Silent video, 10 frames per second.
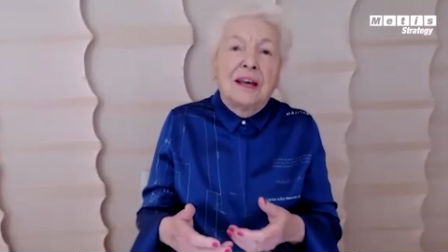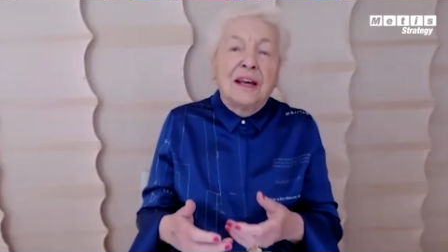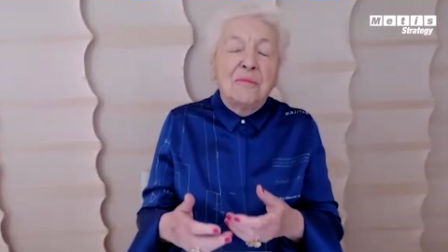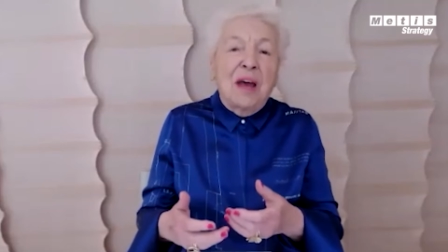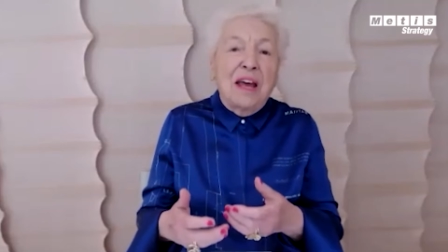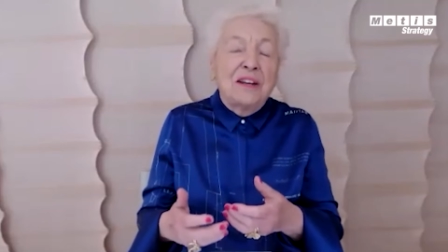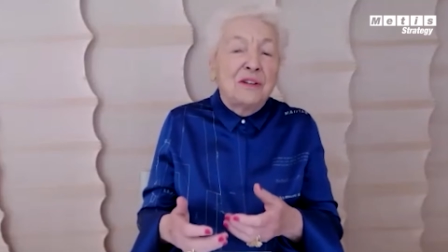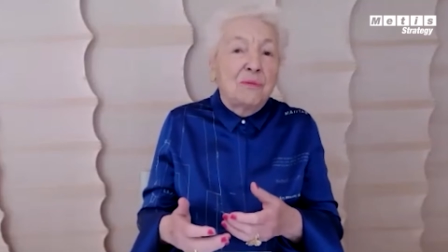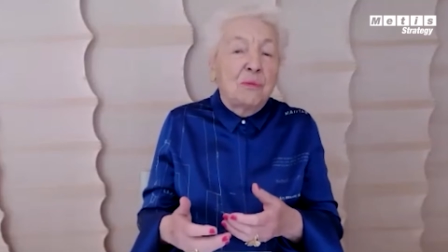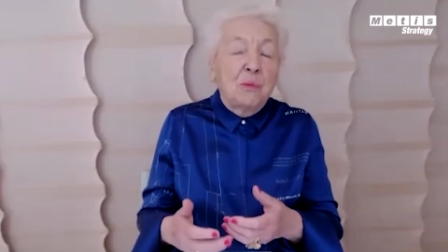um,
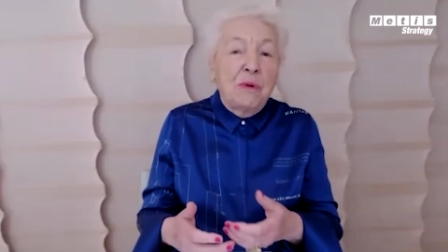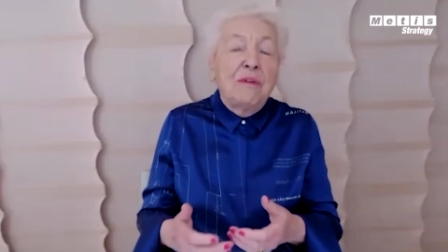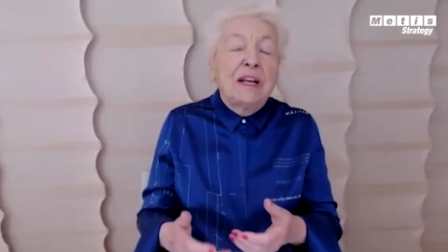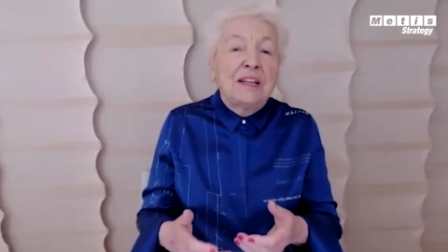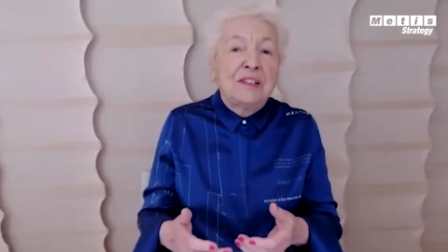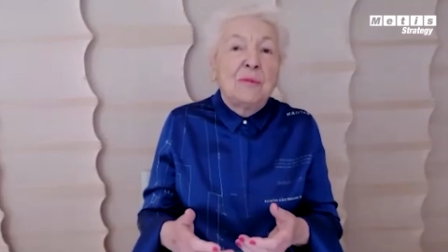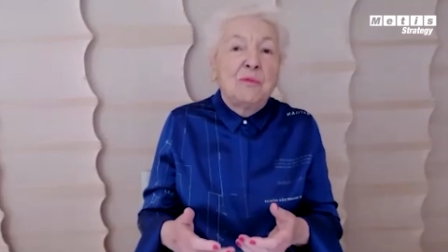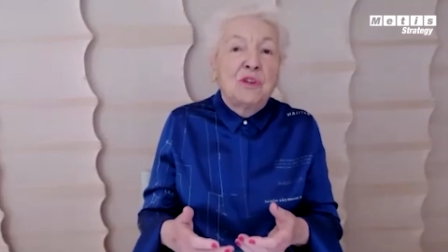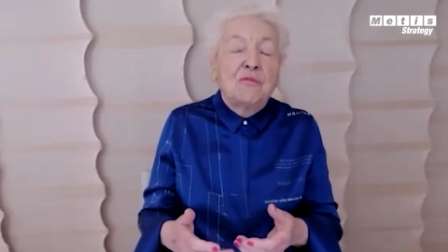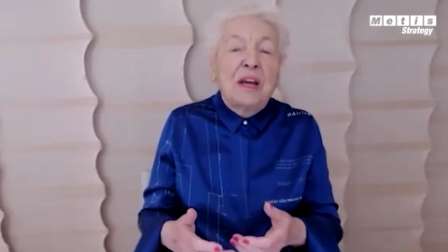and we really
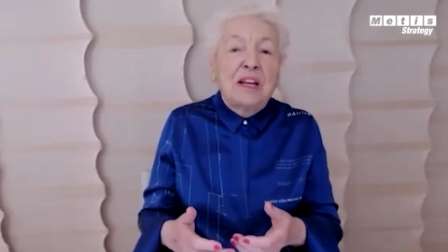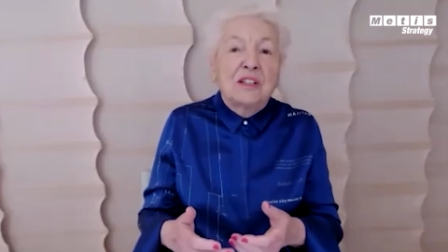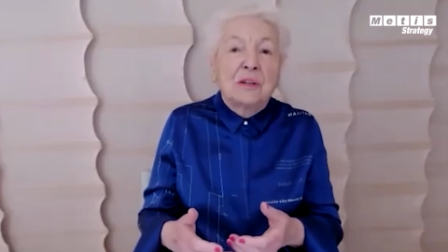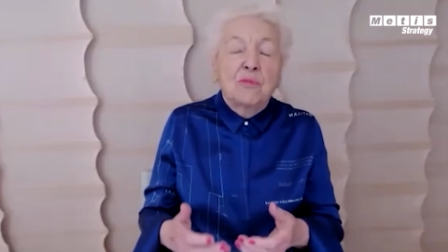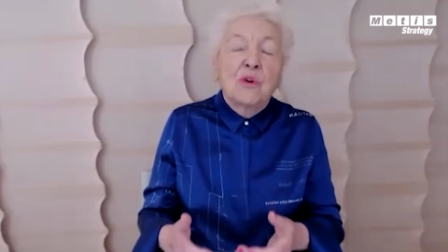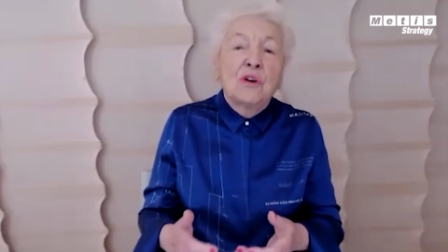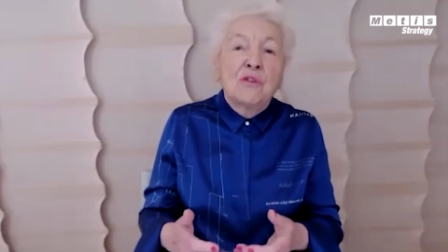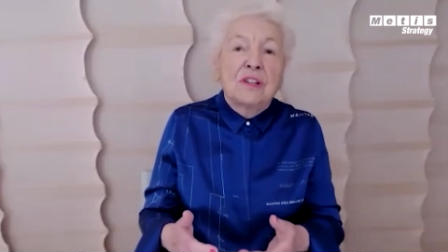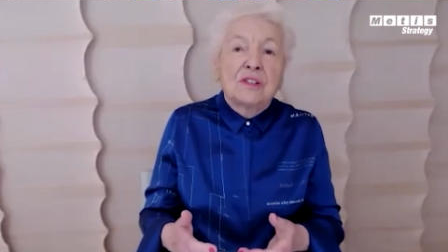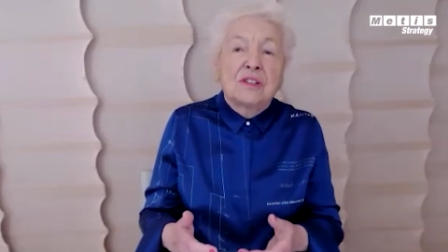seem to have made some
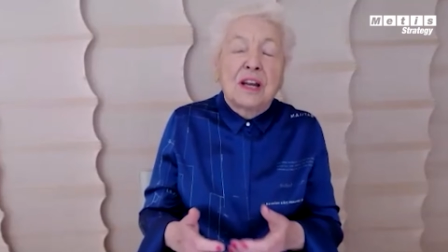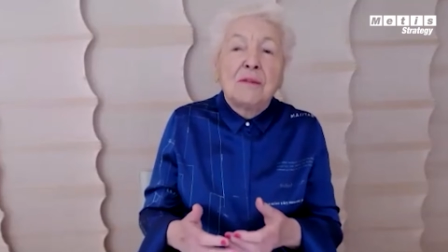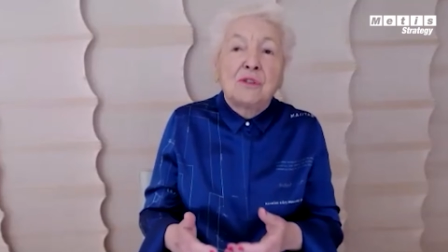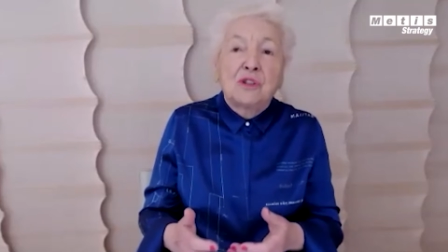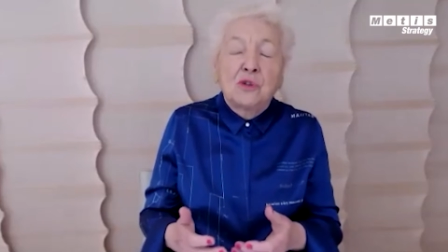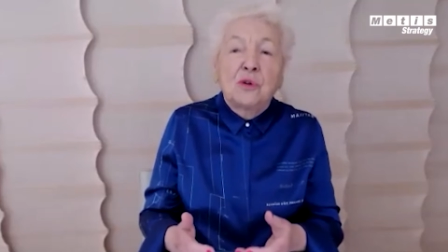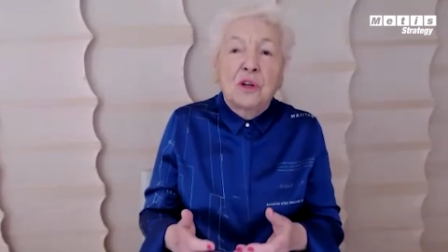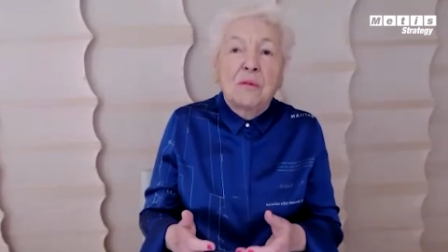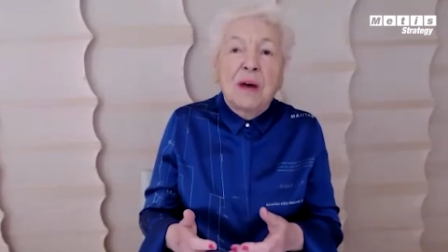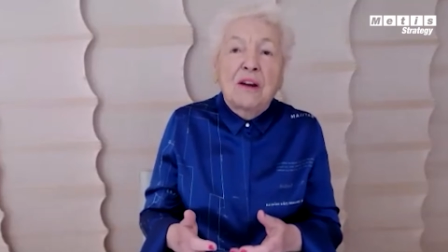progress that I was
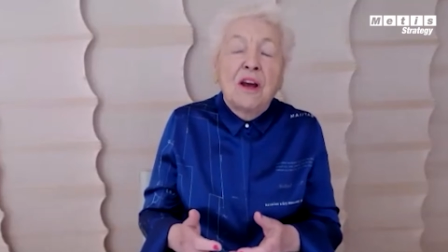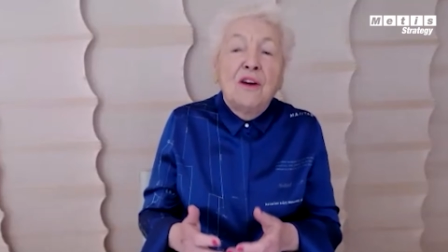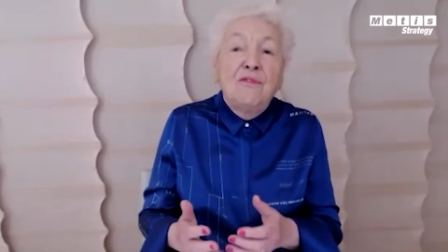talking about